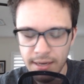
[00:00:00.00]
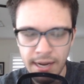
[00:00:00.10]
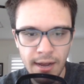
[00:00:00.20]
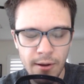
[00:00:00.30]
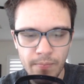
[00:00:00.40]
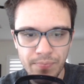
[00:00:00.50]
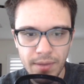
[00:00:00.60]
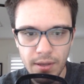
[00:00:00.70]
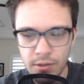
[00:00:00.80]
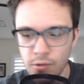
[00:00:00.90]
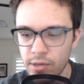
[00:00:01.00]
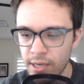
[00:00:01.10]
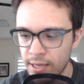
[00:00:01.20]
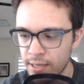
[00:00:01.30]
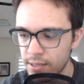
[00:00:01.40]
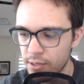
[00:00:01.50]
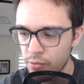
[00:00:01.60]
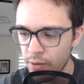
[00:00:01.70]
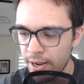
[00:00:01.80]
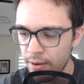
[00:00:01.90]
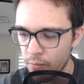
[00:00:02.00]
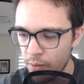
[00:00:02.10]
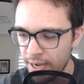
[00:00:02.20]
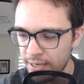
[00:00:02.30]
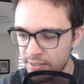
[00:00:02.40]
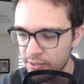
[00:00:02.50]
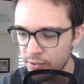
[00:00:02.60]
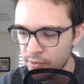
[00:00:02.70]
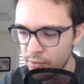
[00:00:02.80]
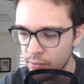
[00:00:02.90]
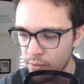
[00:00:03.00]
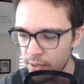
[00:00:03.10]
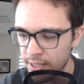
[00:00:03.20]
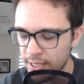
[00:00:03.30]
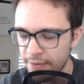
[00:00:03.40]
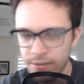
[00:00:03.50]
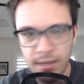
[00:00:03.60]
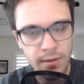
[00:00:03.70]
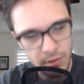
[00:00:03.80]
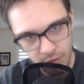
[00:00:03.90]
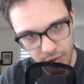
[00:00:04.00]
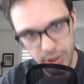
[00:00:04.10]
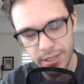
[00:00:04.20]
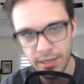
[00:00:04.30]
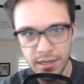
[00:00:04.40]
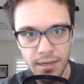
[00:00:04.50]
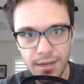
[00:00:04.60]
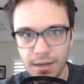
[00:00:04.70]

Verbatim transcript: Now, you can create ways to give the illusion